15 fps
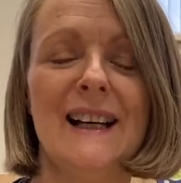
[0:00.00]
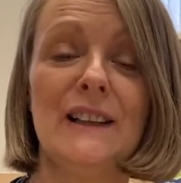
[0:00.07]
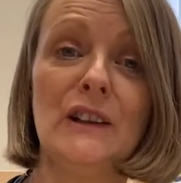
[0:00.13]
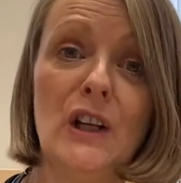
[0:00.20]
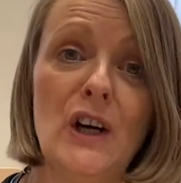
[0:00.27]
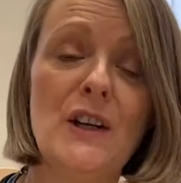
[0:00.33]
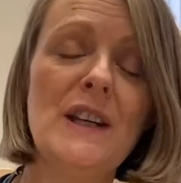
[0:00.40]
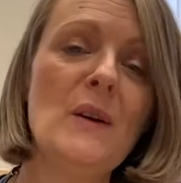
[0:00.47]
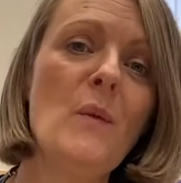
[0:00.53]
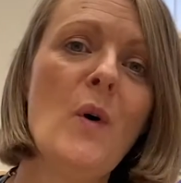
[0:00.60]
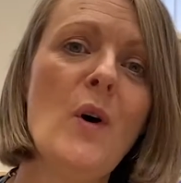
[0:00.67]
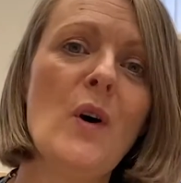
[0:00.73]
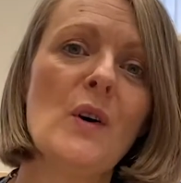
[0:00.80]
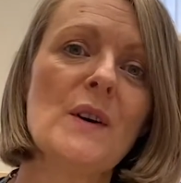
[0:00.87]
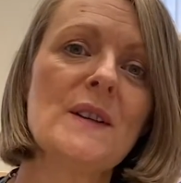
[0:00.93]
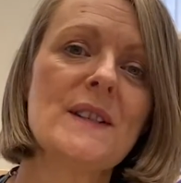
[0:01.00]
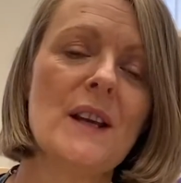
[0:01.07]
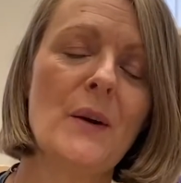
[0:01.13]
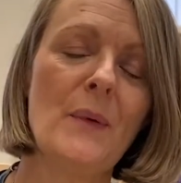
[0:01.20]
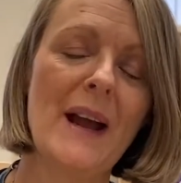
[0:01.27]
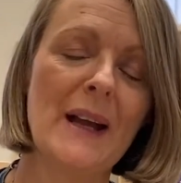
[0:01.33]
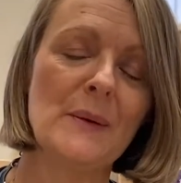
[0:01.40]
learning walks
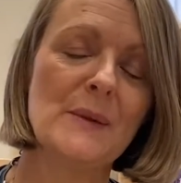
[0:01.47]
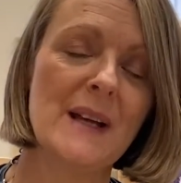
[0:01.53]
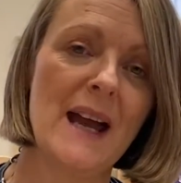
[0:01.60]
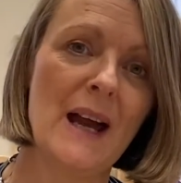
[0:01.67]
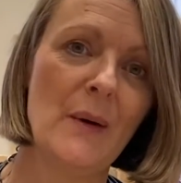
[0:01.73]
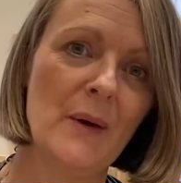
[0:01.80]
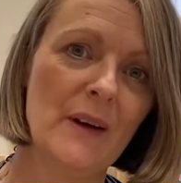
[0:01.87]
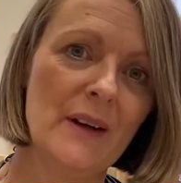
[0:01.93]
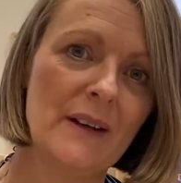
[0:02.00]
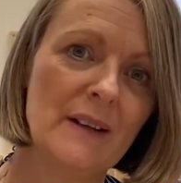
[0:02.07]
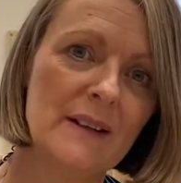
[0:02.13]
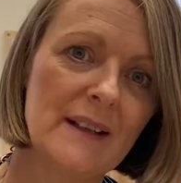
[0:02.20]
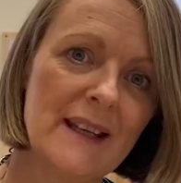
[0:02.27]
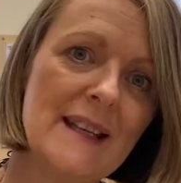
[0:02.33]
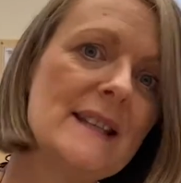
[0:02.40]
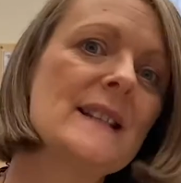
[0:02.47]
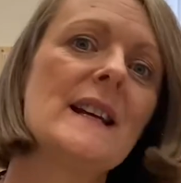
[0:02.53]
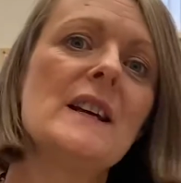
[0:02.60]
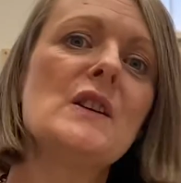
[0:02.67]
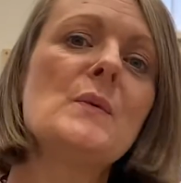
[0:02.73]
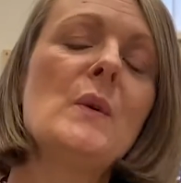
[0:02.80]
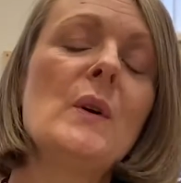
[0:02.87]
around our Key
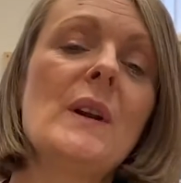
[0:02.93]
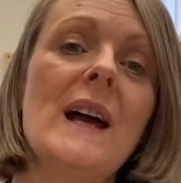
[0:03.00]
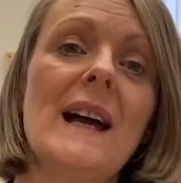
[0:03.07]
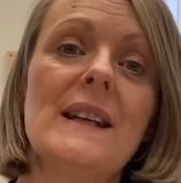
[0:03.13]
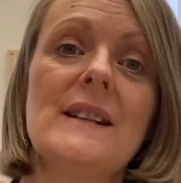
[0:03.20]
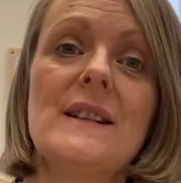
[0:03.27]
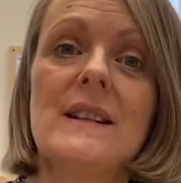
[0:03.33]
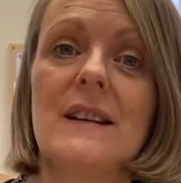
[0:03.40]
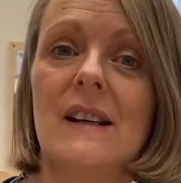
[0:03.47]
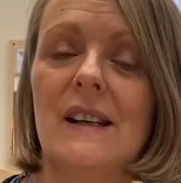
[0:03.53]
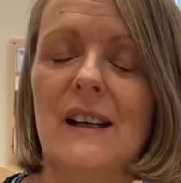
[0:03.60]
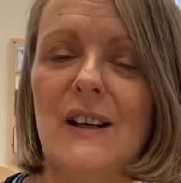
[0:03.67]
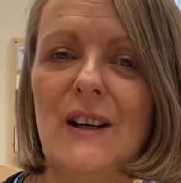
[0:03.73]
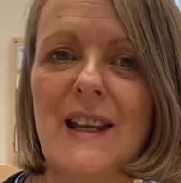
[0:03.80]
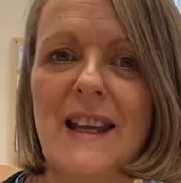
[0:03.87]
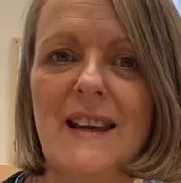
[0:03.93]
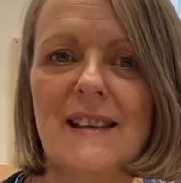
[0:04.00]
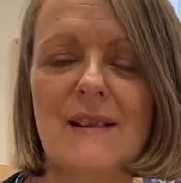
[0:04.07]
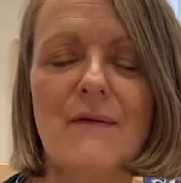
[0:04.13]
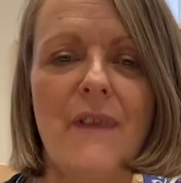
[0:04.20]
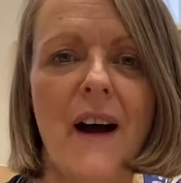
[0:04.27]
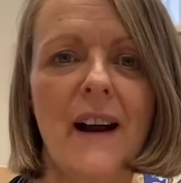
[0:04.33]
Stage 1 and early years
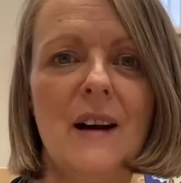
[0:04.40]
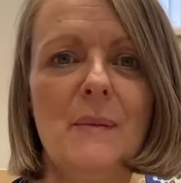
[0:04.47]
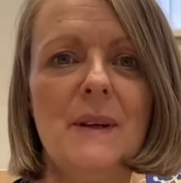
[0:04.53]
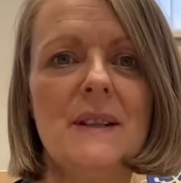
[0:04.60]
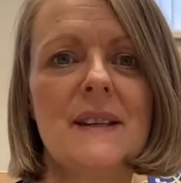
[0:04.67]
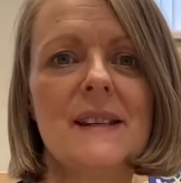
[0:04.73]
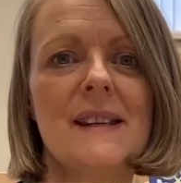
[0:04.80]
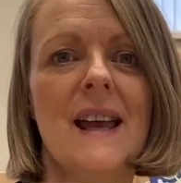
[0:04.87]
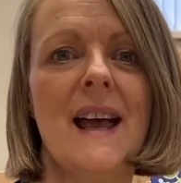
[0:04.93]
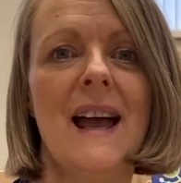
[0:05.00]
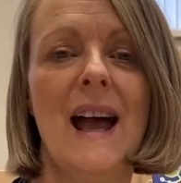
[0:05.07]
environments,